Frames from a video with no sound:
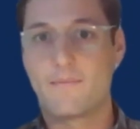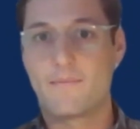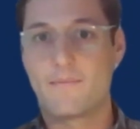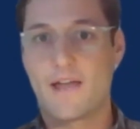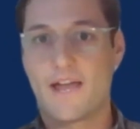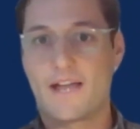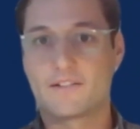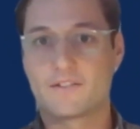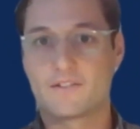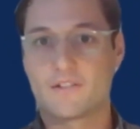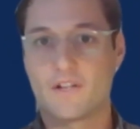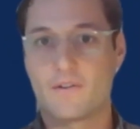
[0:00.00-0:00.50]

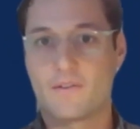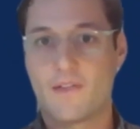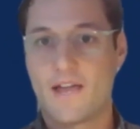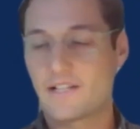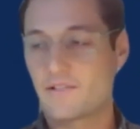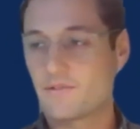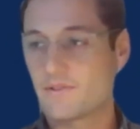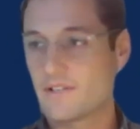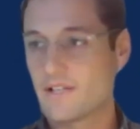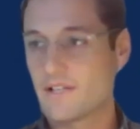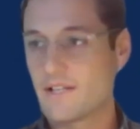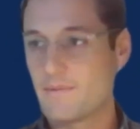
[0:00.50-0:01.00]
And so
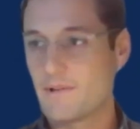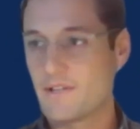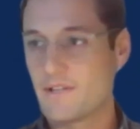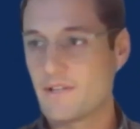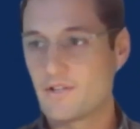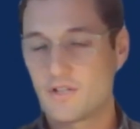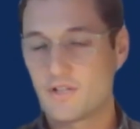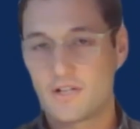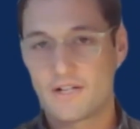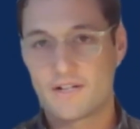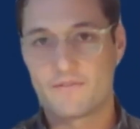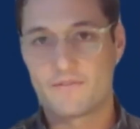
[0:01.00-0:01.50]
that's really been the
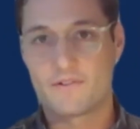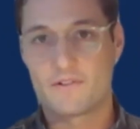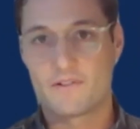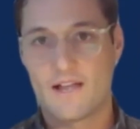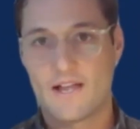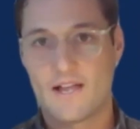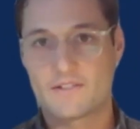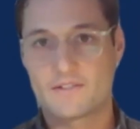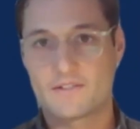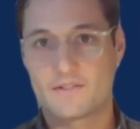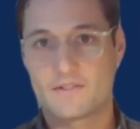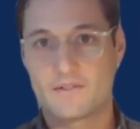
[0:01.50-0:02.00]
journey for the
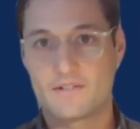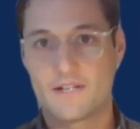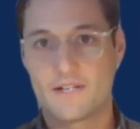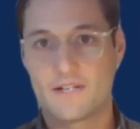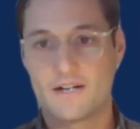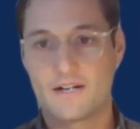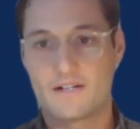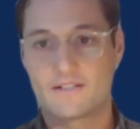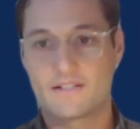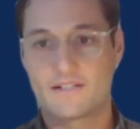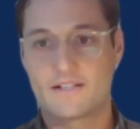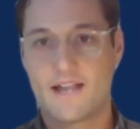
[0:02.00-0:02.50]
last 2
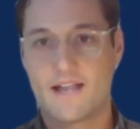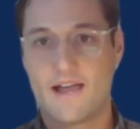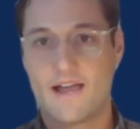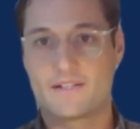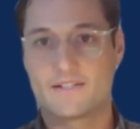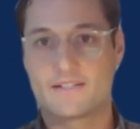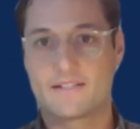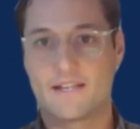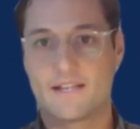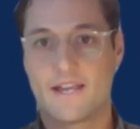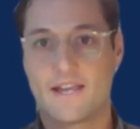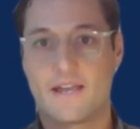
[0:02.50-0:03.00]
years. And now
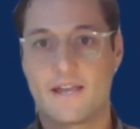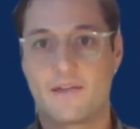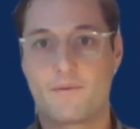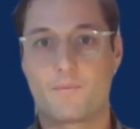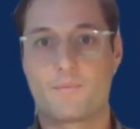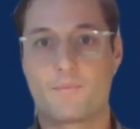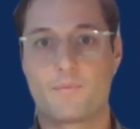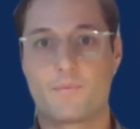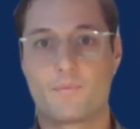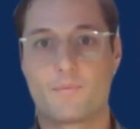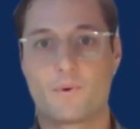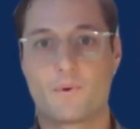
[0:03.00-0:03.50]
I'd
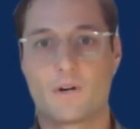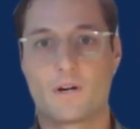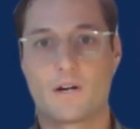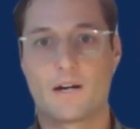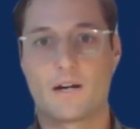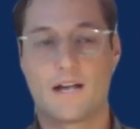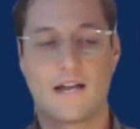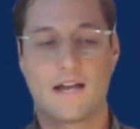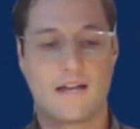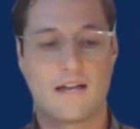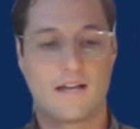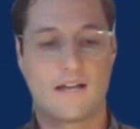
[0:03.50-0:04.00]
say we're
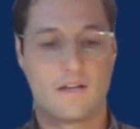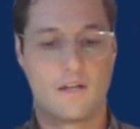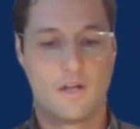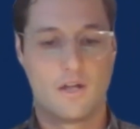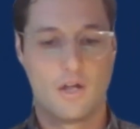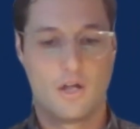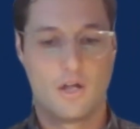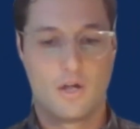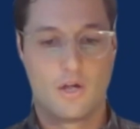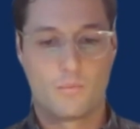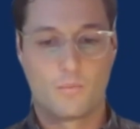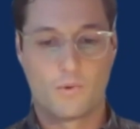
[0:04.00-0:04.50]

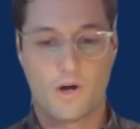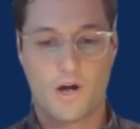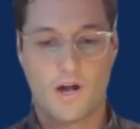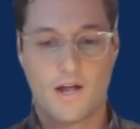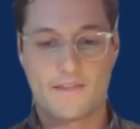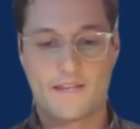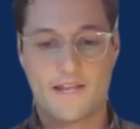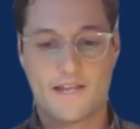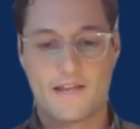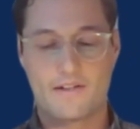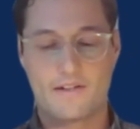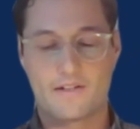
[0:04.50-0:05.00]

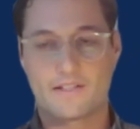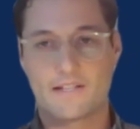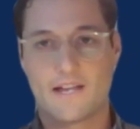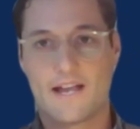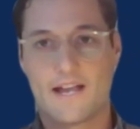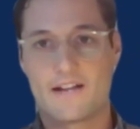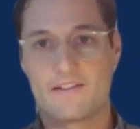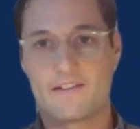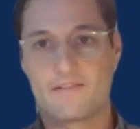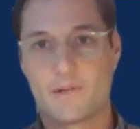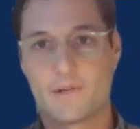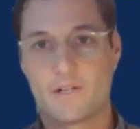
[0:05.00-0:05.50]
on the other
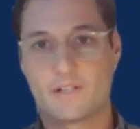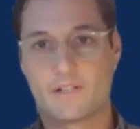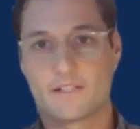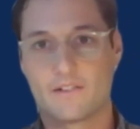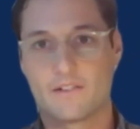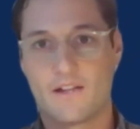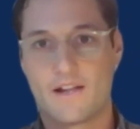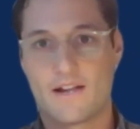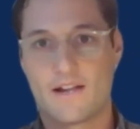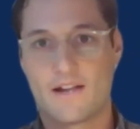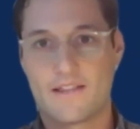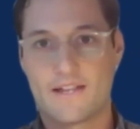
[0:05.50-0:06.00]
side of building
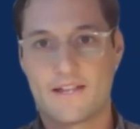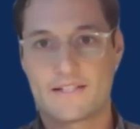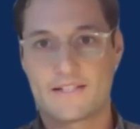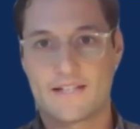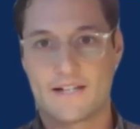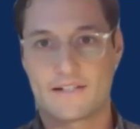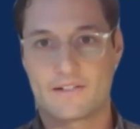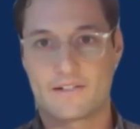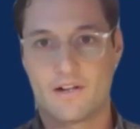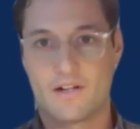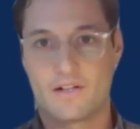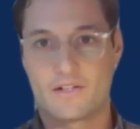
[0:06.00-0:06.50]
a lot of that
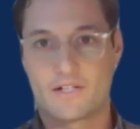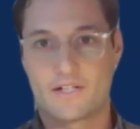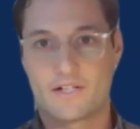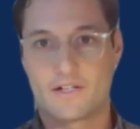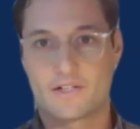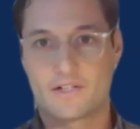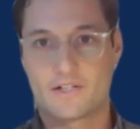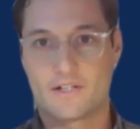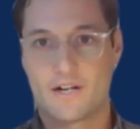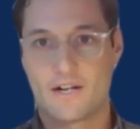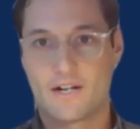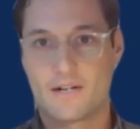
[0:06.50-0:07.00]
technology and
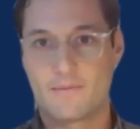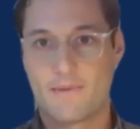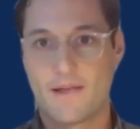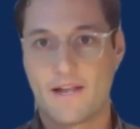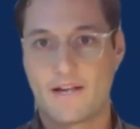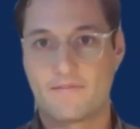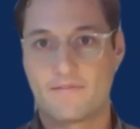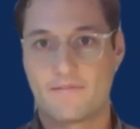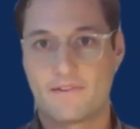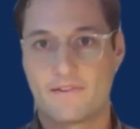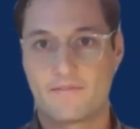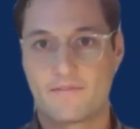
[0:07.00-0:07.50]
are starting to
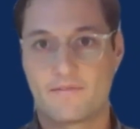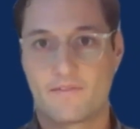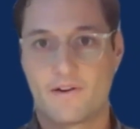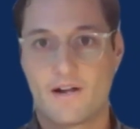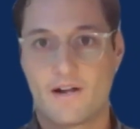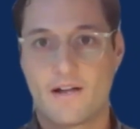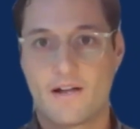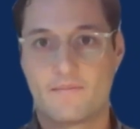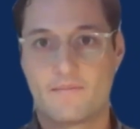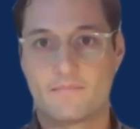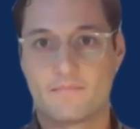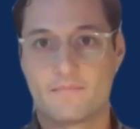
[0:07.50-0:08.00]
benefit
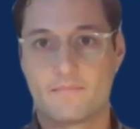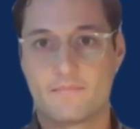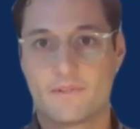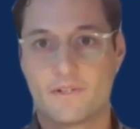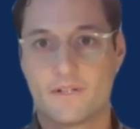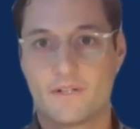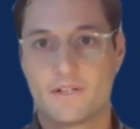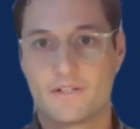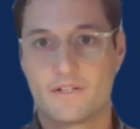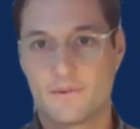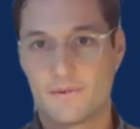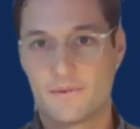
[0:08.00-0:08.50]
from
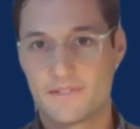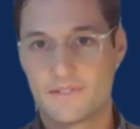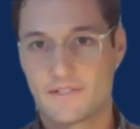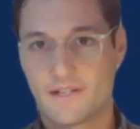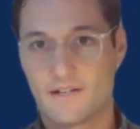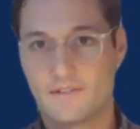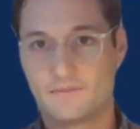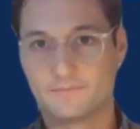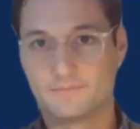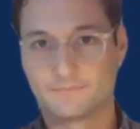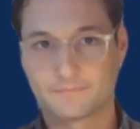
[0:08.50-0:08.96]
doing so.